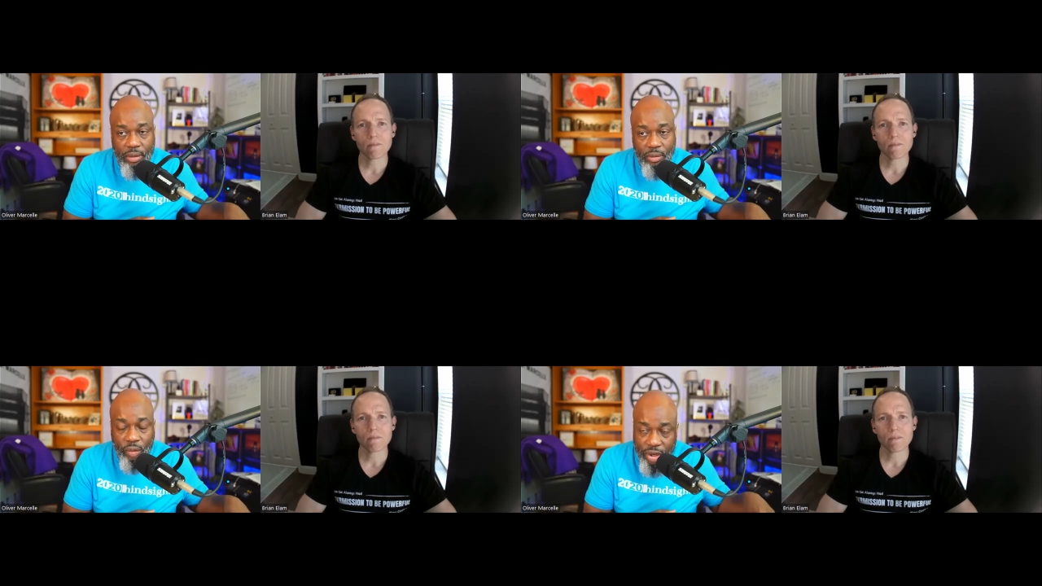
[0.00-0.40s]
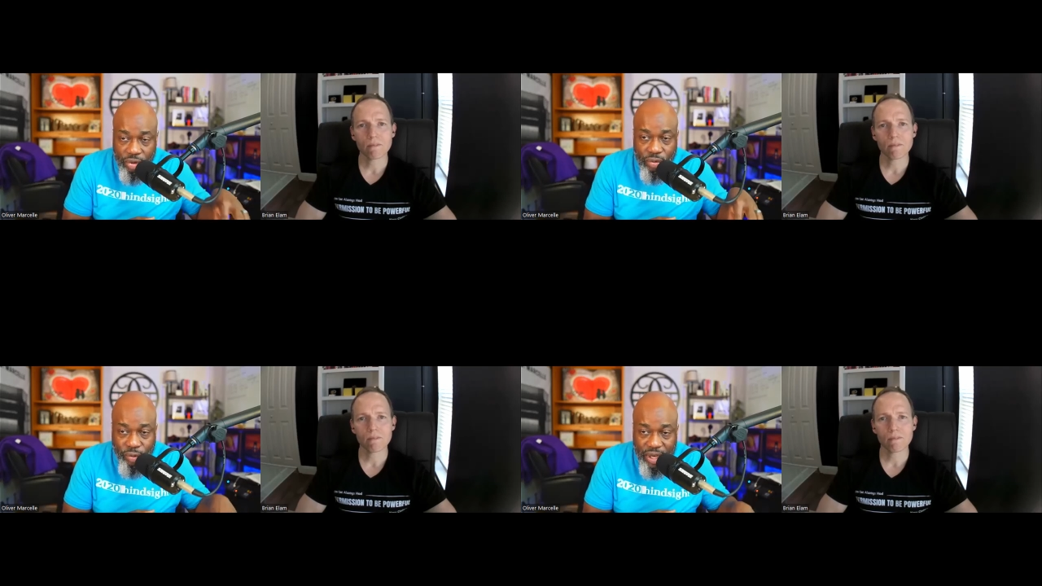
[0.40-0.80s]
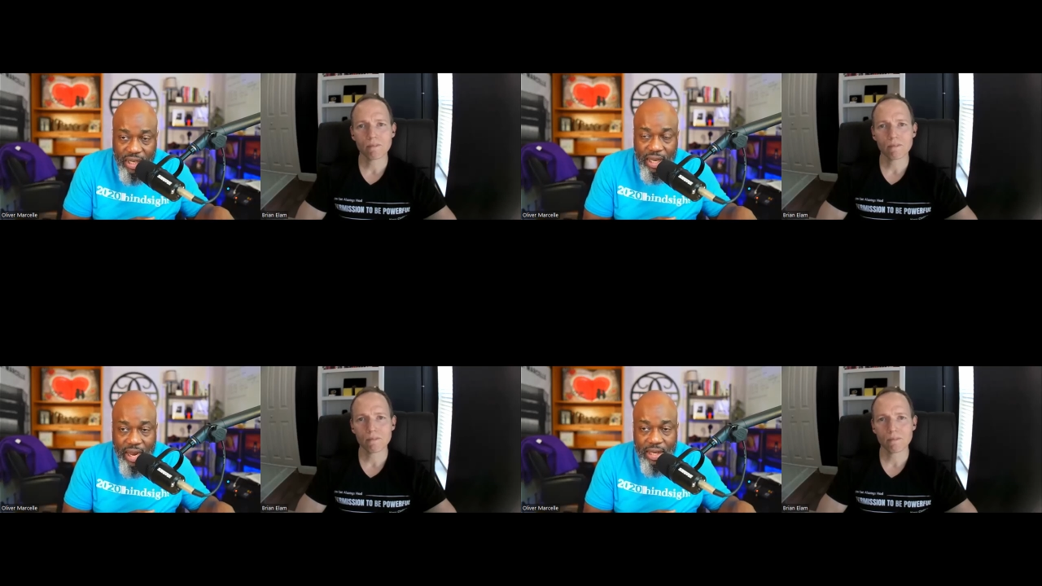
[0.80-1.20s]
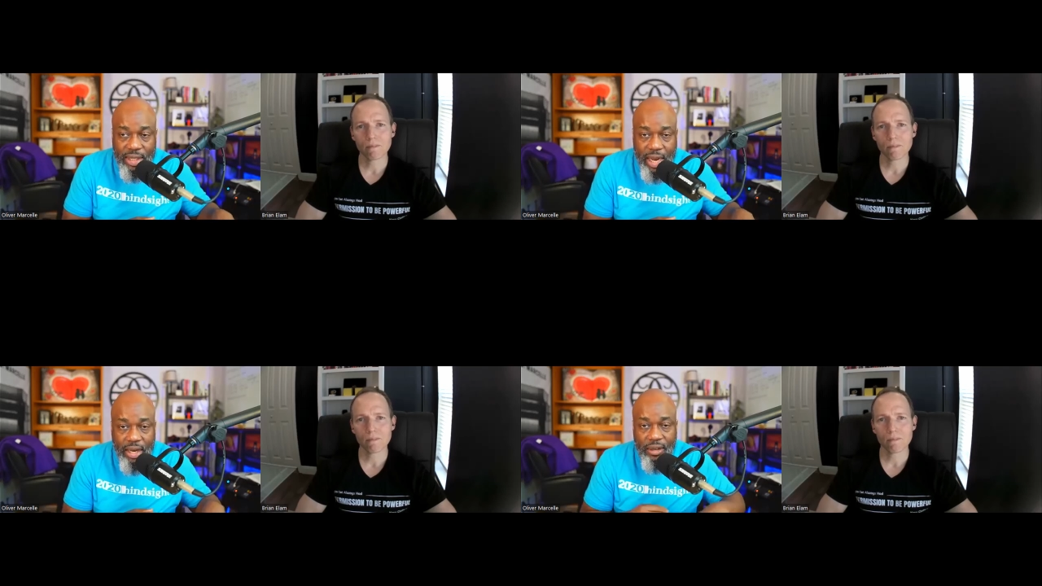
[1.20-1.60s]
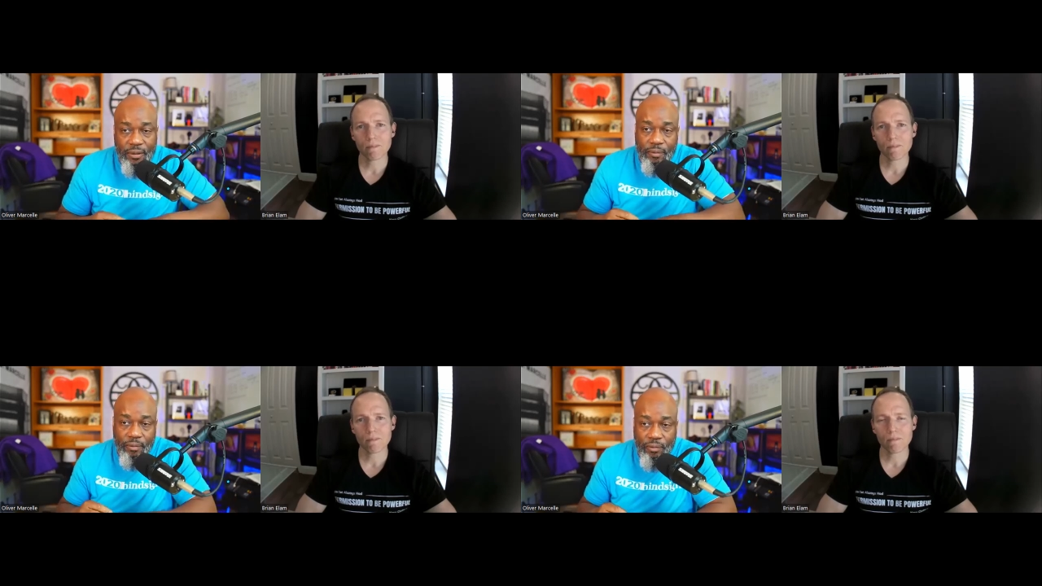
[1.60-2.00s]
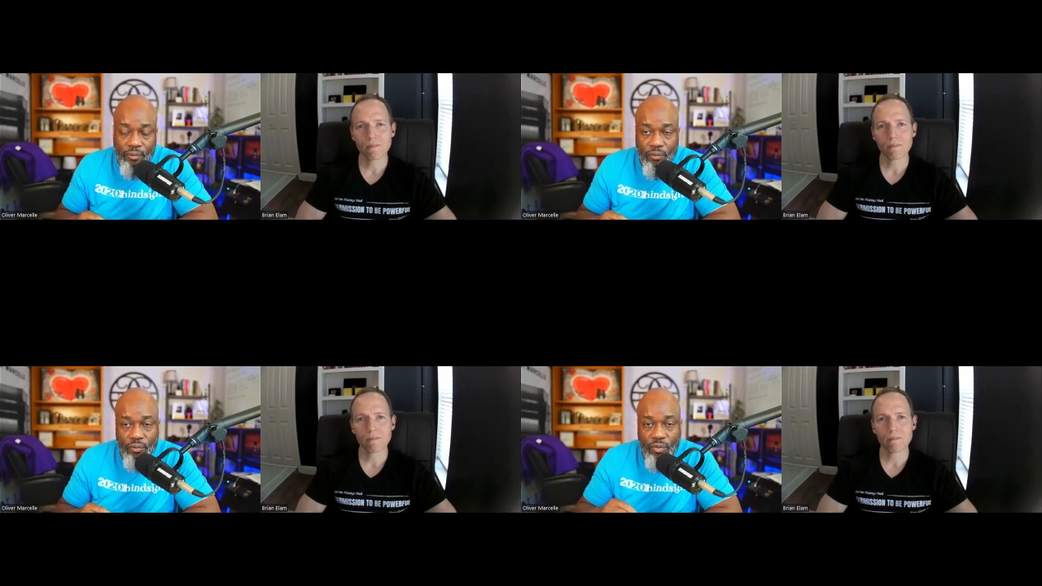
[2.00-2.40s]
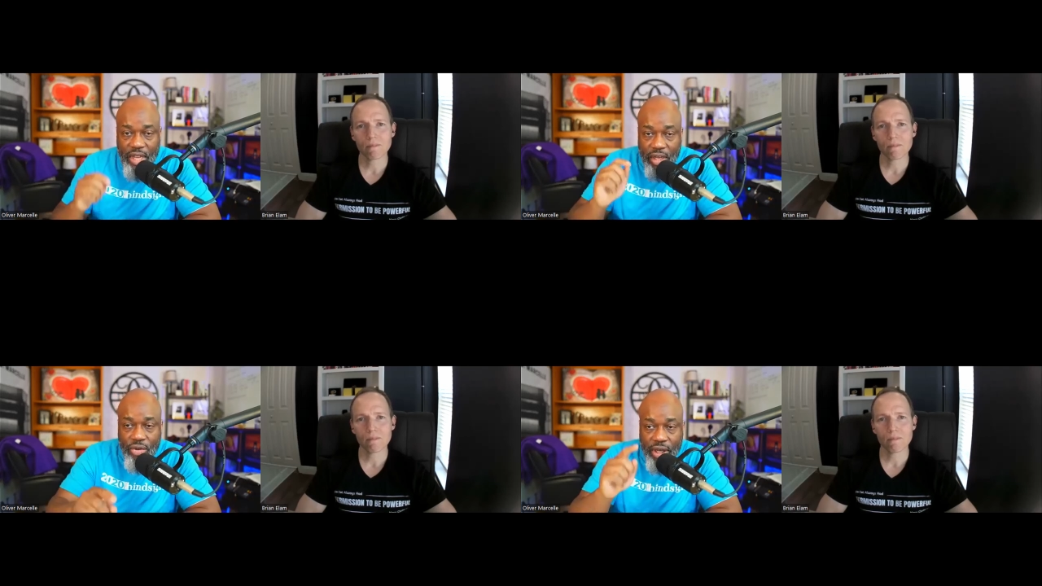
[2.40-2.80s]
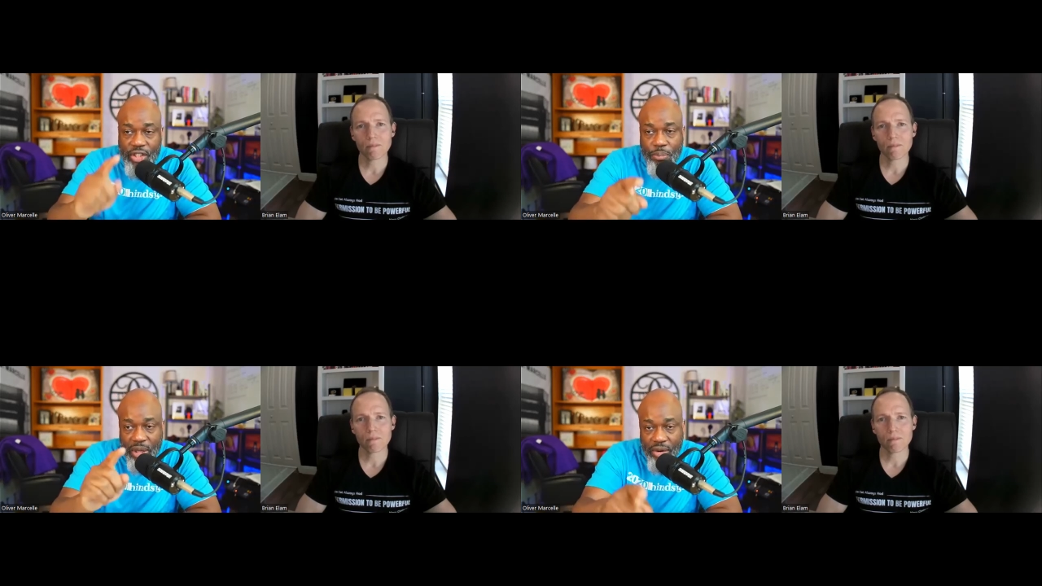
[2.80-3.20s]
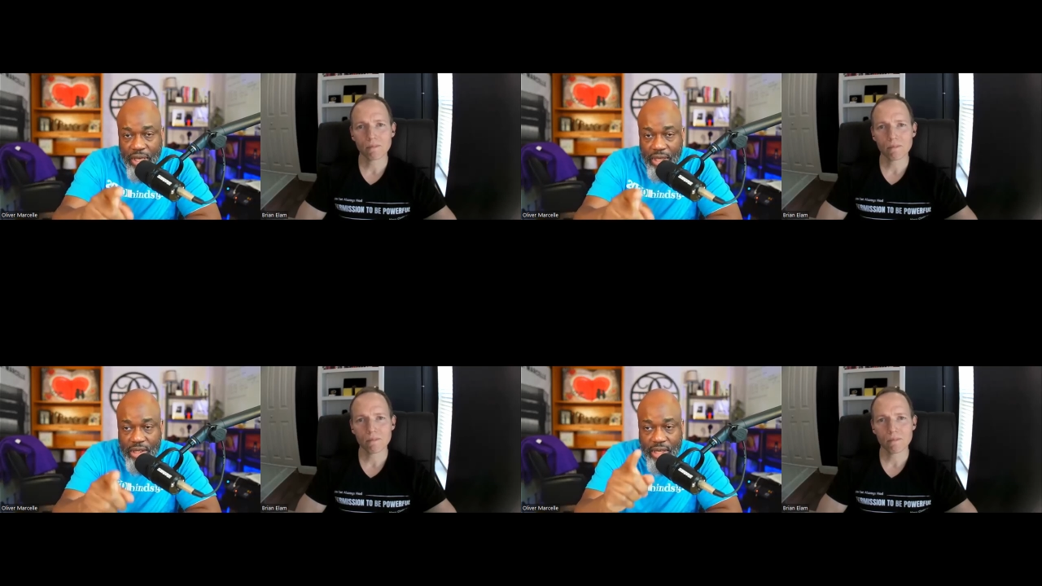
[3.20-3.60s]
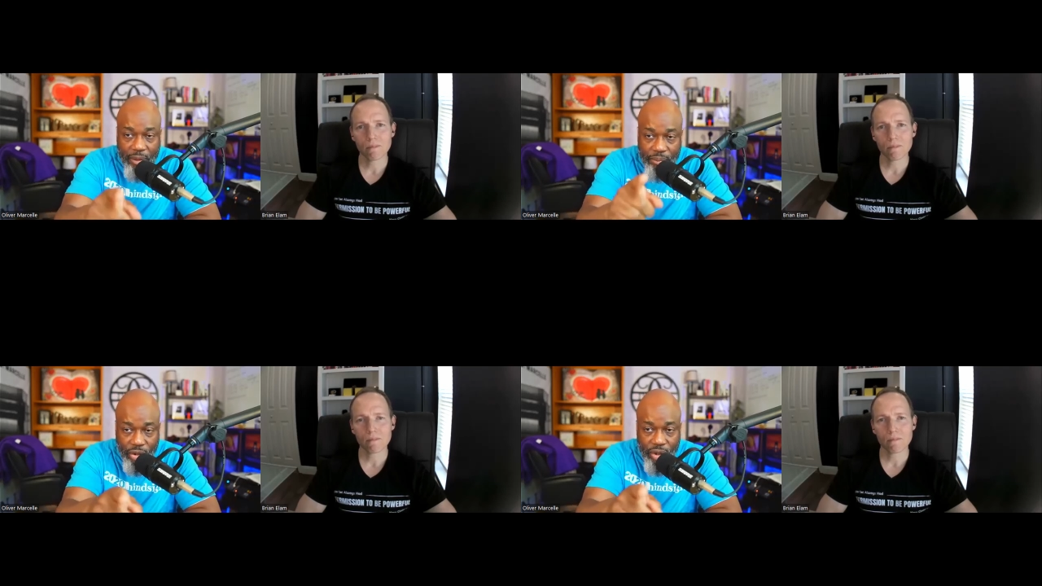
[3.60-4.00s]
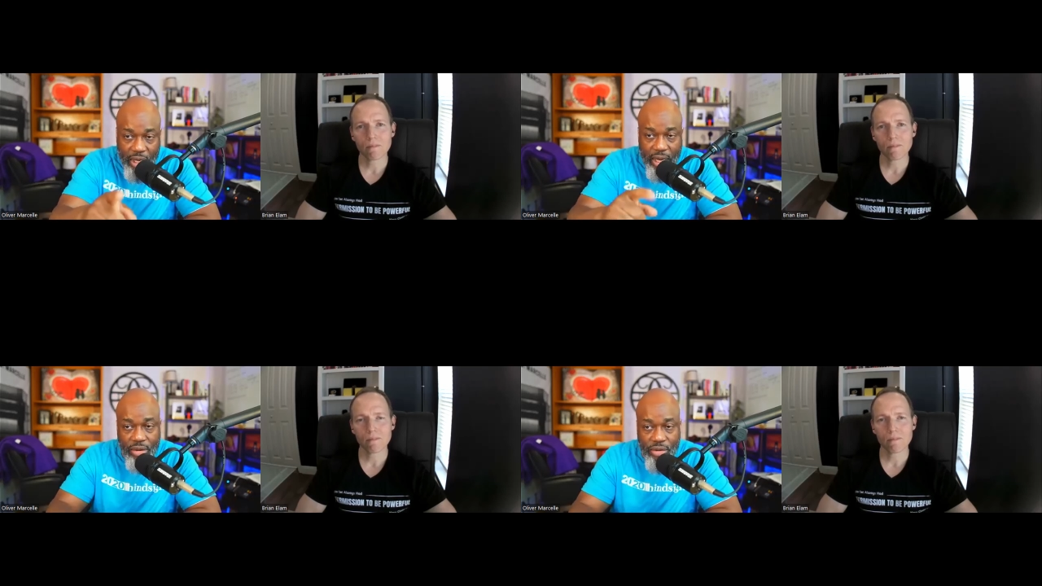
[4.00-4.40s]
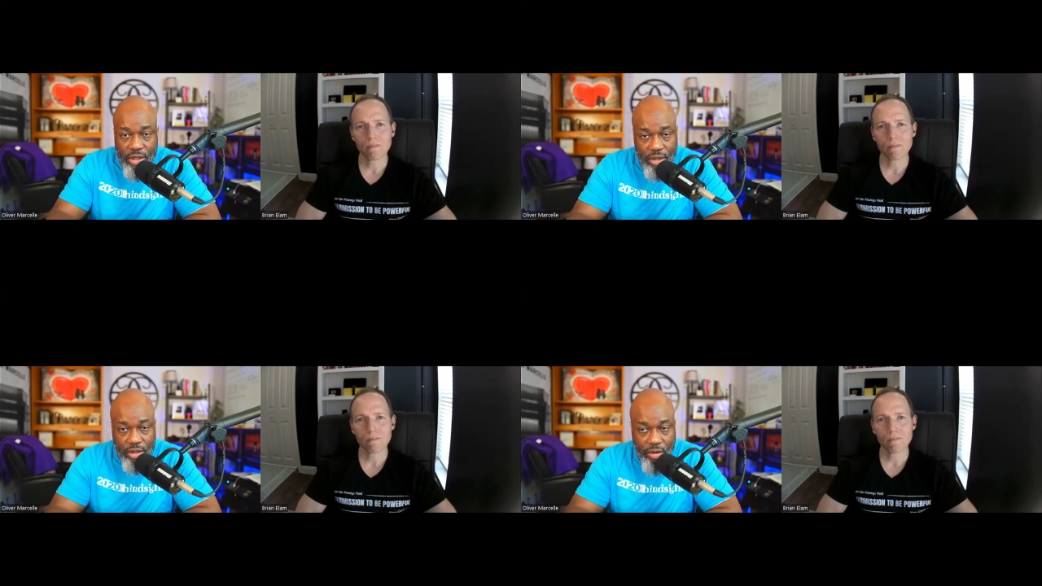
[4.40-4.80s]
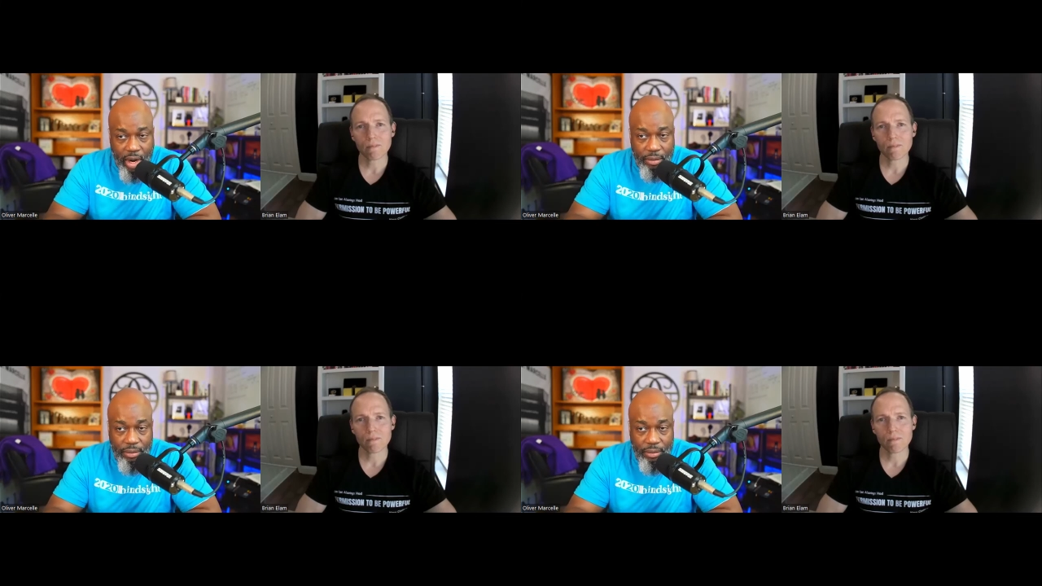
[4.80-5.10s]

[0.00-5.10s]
Speaker 1: When you realize that, then you experience that beauty that you just described